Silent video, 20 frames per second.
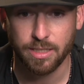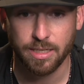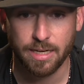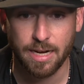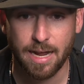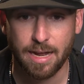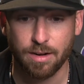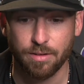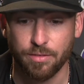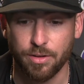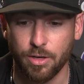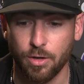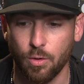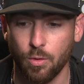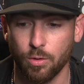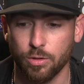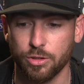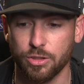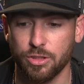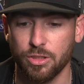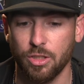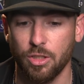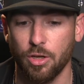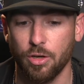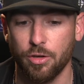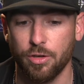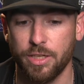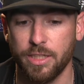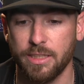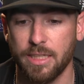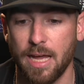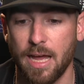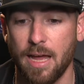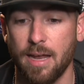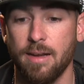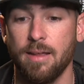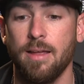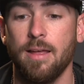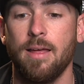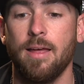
get out of it or just learning that